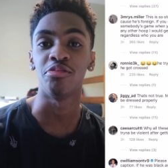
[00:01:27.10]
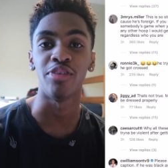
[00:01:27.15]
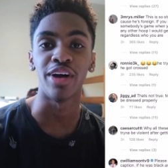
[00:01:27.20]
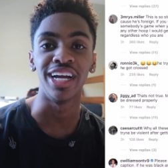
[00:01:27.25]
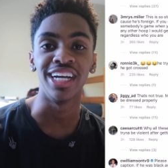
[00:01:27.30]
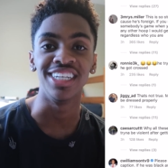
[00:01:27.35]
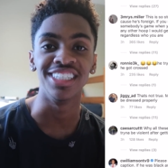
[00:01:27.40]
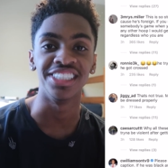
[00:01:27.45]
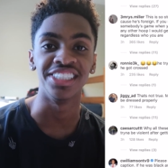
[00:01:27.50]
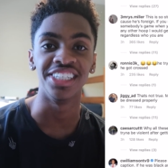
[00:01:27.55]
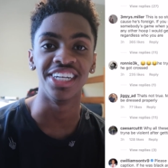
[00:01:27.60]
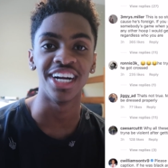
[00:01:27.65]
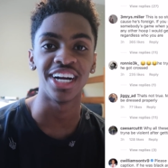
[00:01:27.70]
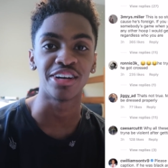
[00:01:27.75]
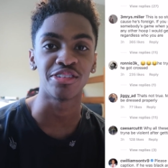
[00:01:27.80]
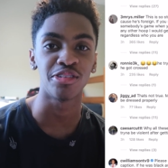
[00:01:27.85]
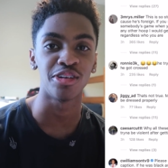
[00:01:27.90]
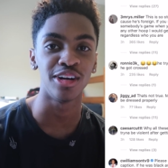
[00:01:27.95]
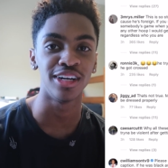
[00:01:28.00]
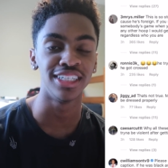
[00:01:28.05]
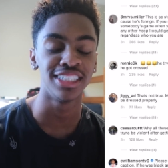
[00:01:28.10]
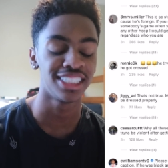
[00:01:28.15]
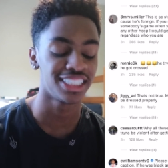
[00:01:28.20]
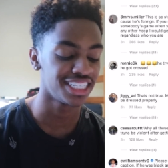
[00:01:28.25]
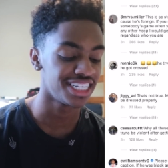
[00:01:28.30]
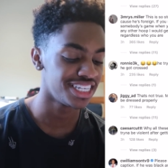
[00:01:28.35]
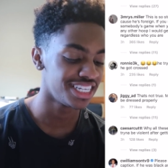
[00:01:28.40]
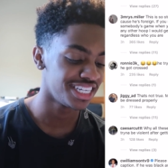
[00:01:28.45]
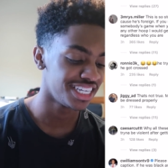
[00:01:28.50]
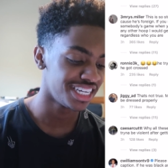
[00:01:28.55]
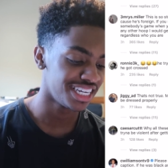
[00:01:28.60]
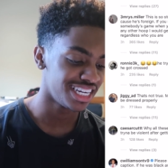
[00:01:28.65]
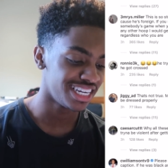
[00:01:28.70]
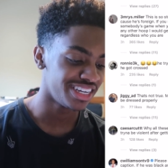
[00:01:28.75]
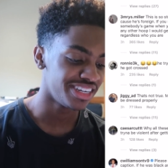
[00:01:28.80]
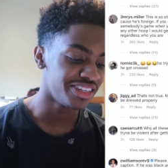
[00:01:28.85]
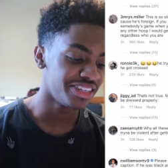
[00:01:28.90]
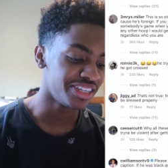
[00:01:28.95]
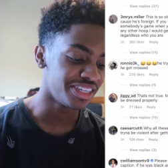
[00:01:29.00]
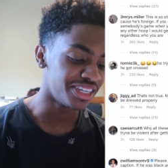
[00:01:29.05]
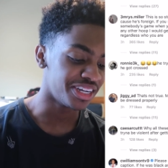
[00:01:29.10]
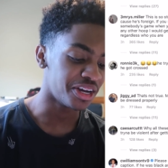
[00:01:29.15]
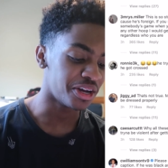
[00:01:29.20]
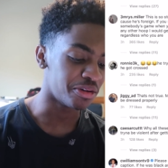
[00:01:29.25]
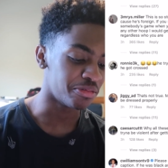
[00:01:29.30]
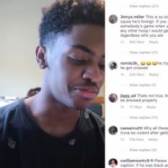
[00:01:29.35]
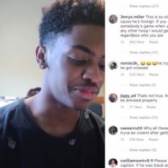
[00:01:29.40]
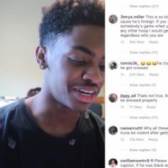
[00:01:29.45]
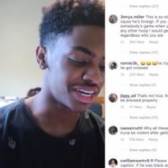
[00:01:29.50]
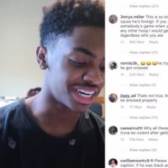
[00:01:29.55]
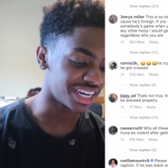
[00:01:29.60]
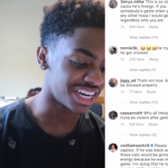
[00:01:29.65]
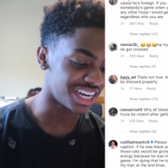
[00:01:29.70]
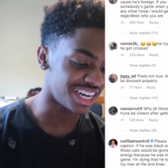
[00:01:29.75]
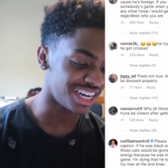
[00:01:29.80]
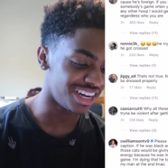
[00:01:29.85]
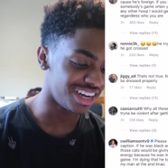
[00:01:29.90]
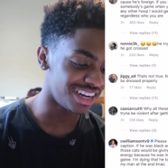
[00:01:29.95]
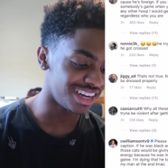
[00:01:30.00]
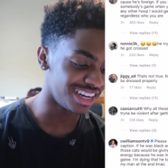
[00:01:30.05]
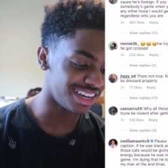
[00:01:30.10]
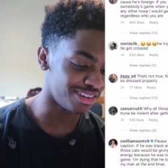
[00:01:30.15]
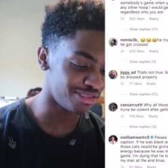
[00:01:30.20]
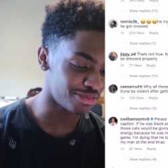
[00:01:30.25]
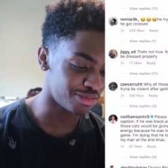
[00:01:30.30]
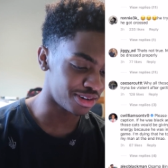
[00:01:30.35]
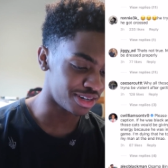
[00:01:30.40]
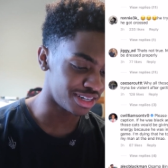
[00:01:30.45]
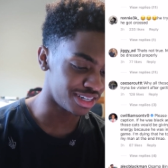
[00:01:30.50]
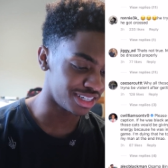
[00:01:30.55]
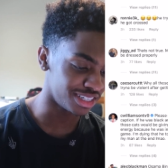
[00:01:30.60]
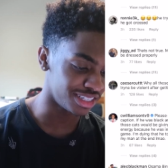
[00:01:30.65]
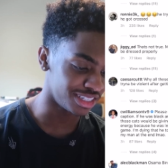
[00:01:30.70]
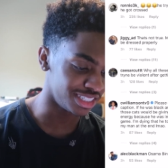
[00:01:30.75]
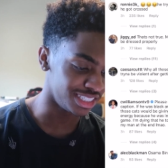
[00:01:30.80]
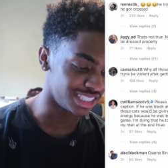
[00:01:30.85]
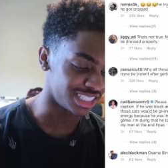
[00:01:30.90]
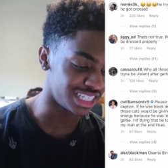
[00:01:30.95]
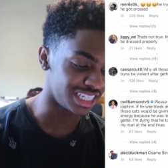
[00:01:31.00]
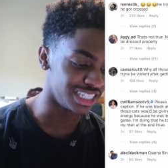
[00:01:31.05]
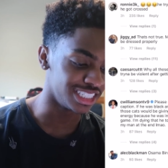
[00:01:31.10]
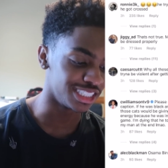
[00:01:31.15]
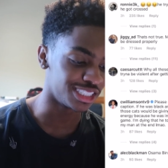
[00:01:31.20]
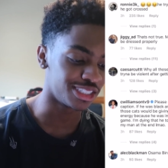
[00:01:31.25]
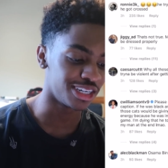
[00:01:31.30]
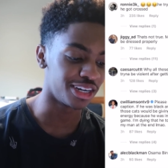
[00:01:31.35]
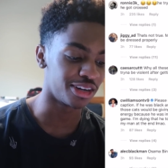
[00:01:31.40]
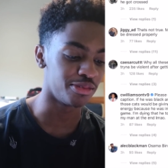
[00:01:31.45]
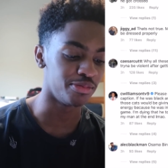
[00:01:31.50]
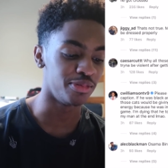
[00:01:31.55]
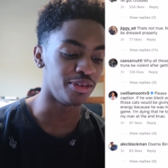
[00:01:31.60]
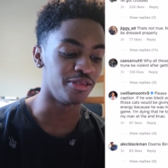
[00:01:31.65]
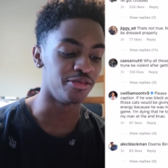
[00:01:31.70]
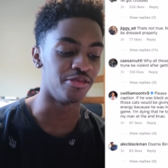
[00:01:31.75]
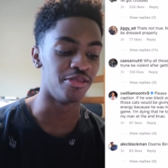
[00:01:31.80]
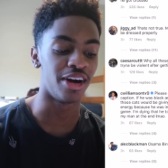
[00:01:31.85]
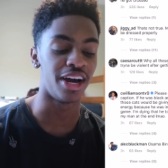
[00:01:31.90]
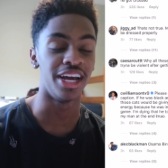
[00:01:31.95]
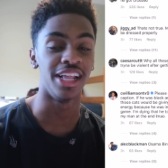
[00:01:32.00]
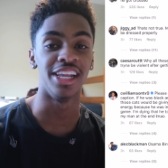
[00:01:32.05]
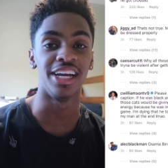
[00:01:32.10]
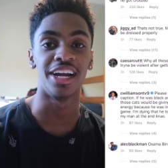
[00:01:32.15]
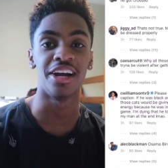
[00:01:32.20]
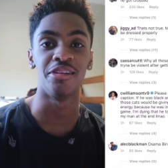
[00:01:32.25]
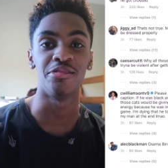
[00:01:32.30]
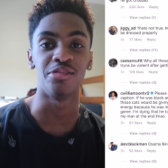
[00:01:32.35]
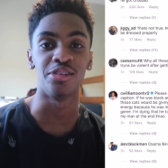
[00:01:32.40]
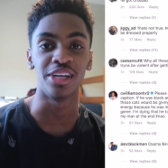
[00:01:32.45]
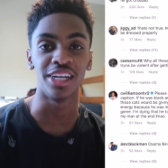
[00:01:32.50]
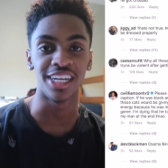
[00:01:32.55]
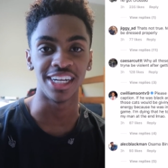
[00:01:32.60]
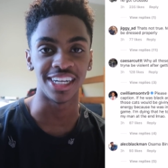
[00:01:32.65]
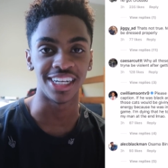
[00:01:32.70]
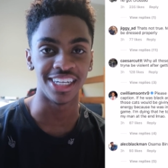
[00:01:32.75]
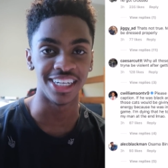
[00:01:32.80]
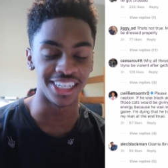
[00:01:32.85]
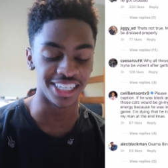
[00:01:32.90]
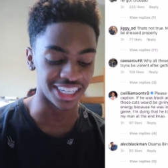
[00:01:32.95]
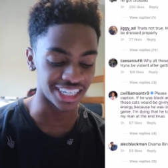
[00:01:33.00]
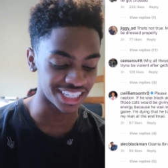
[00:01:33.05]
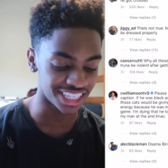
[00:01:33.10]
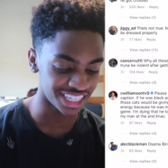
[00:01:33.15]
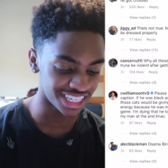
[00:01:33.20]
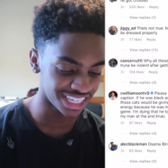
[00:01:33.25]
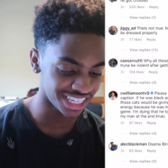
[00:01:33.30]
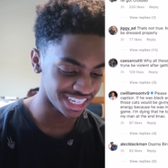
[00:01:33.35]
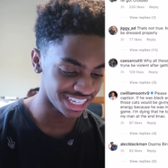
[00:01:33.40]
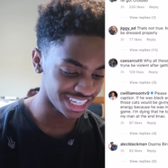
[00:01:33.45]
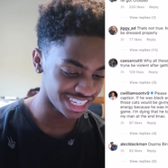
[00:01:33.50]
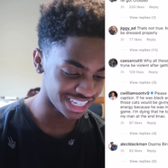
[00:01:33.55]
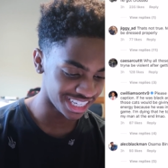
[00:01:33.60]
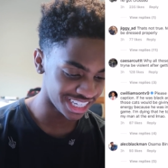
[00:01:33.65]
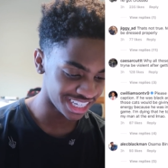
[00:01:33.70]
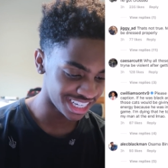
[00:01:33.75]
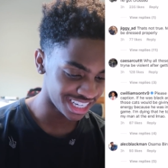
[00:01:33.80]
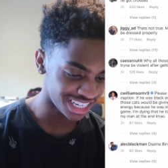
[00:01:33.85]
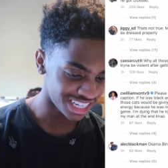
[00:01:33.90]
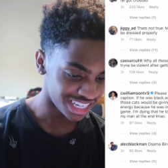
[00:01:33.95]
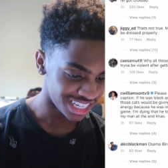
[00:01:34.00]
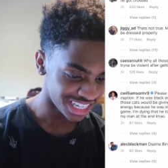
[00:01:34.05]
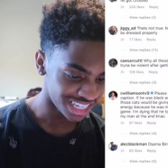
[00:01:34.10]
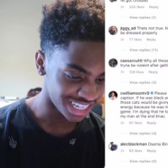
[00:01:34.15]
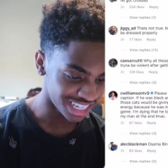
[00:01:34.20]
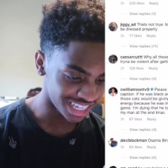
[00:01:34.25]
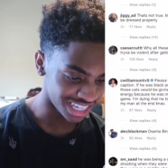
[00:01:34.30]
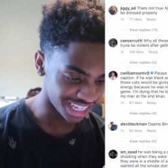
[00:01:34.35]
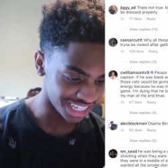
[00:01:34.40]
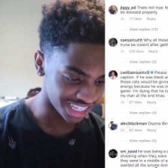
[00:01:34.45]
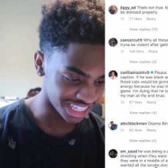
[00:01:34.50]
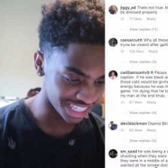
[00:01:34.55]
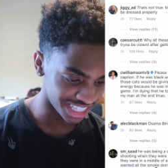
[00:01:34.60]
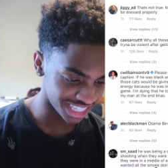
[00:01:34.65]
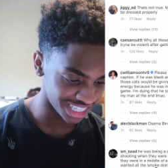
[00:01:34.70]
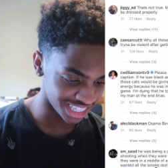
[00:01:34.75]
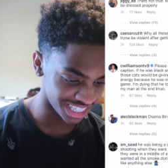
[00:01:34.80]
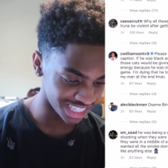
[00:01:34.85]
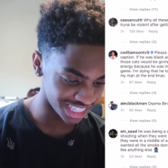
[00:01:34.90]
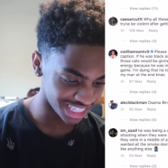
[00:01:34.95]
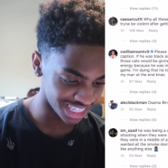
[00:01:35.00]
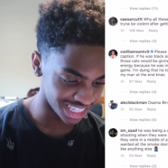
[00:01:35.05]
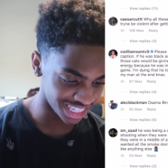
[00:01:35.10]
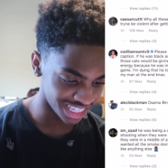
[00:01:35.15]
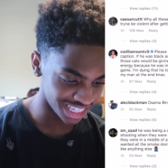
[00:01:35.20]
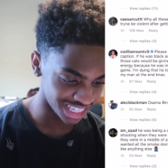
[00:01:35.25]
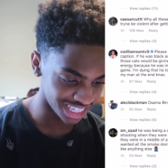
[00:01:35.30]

to fight because he got crossed. Oh my god. Why are all these kids trying to be violent after getting cooked? Uh,